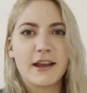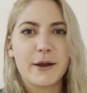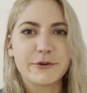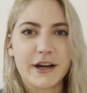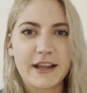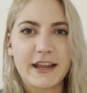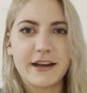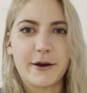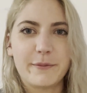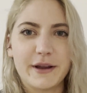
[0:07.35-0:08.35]
I'm trying to heat
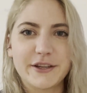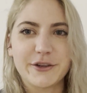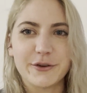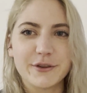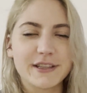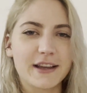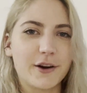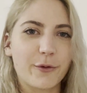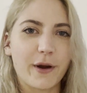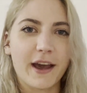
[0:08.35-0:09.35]
up my shoes that
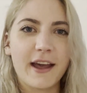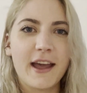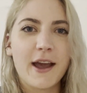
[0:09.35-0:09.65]
got wet,